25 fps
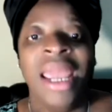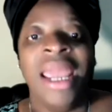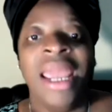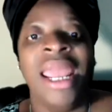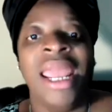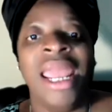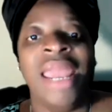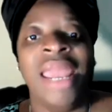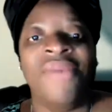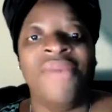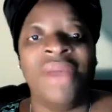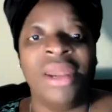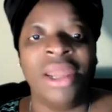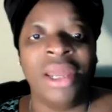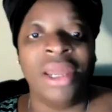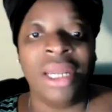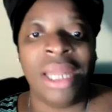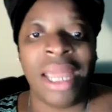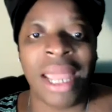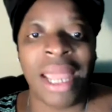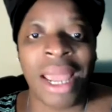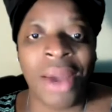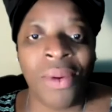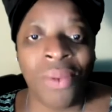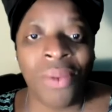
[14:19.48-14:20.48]
Even the
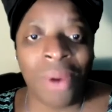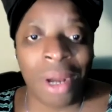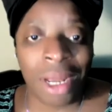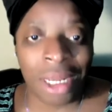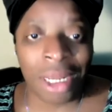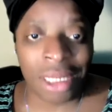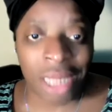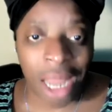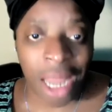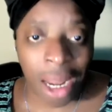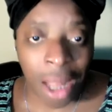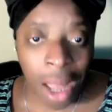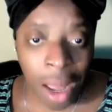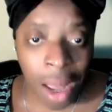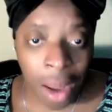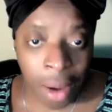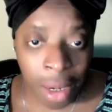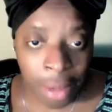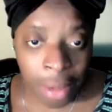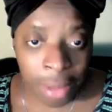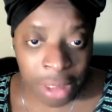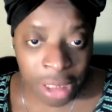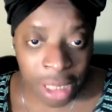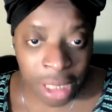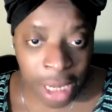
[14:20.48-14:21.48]
damn ones that call
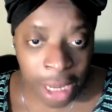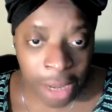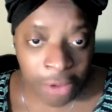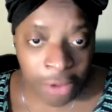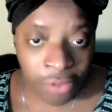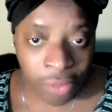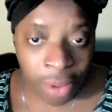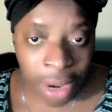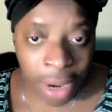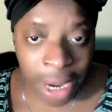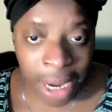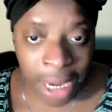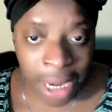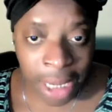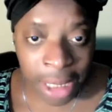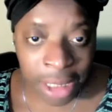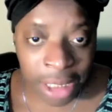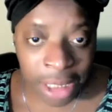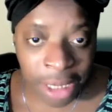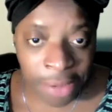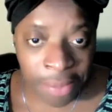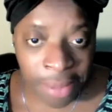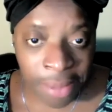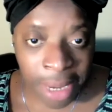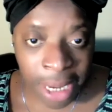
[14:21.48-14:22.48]
themselves
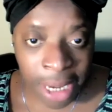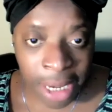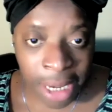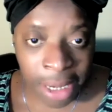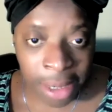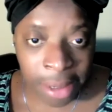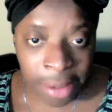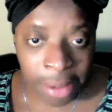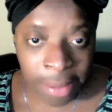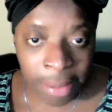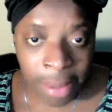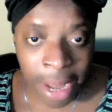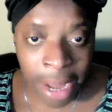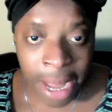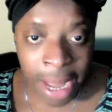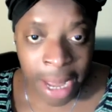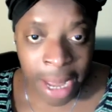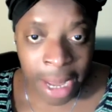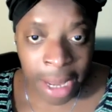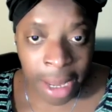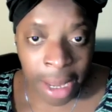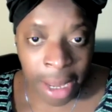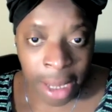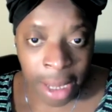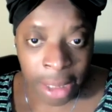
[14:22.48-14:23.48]
raising me,
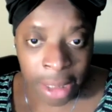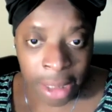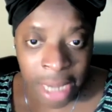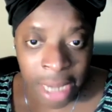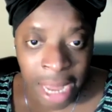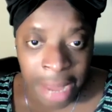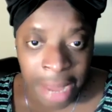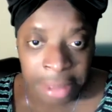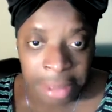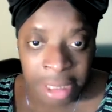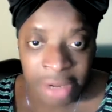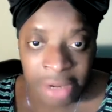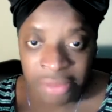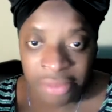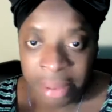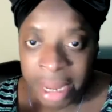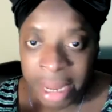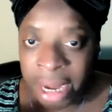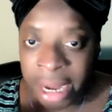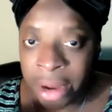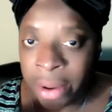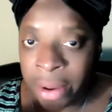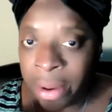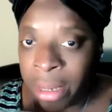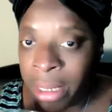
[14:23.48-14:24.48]
my adoptive
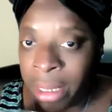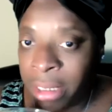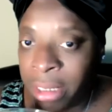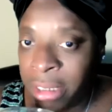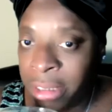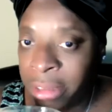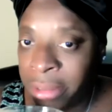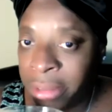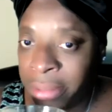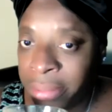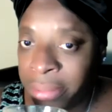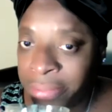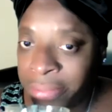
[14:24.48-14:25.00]
parents.